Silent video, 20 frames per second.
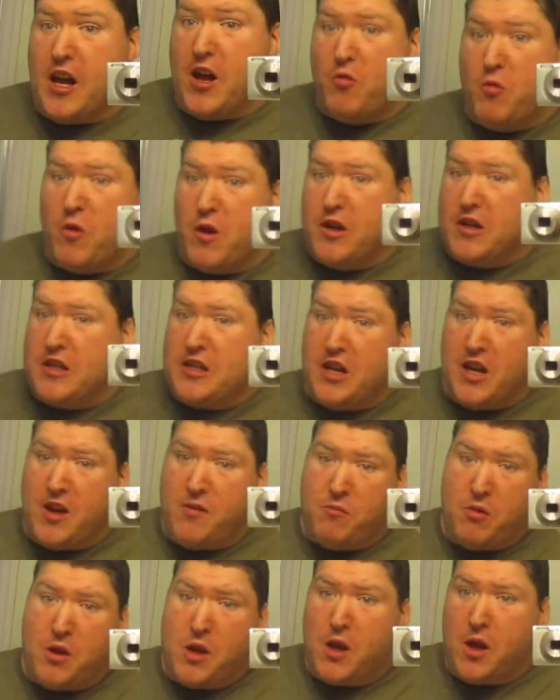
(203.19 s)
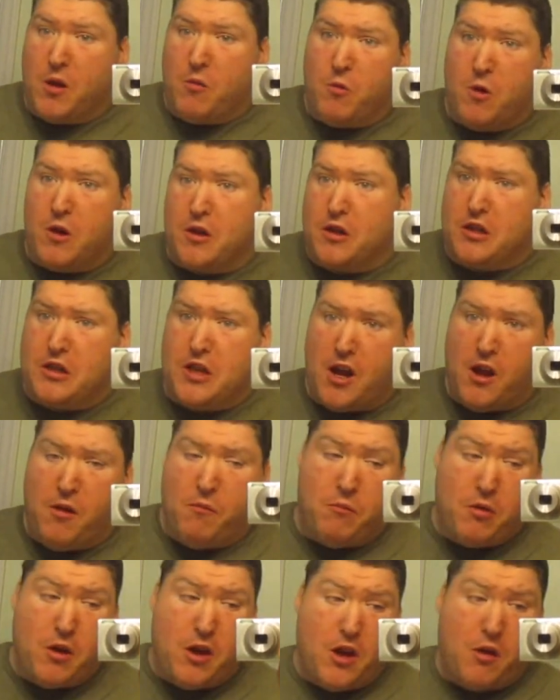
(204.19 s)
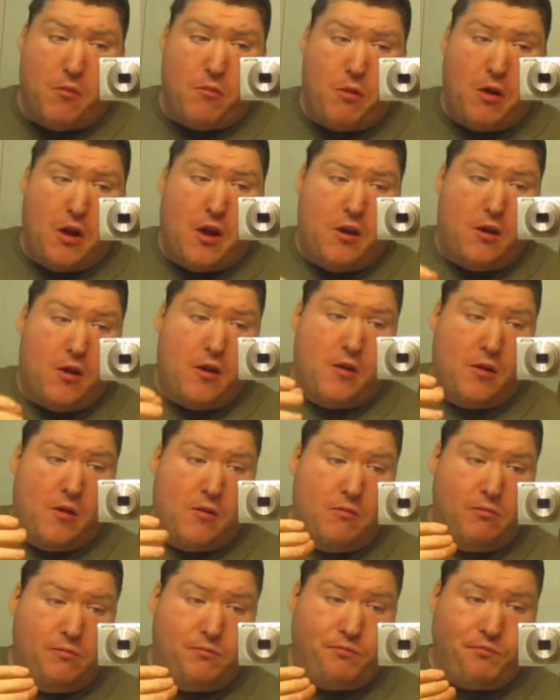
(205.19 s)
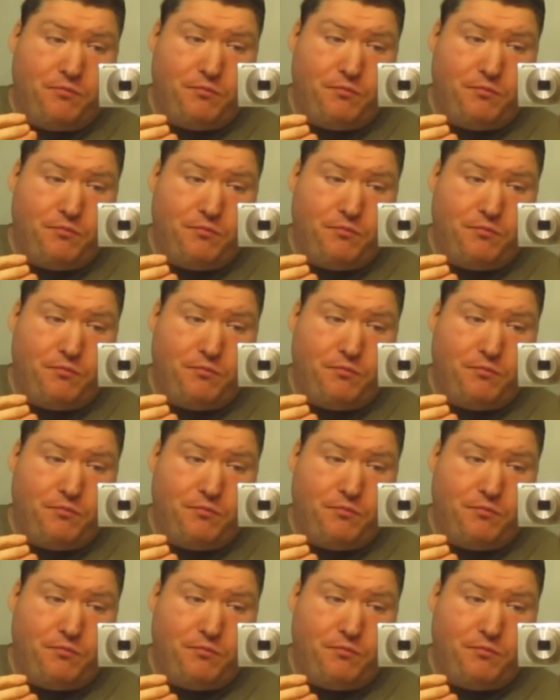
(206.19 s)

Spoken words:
I want to stay in bed, but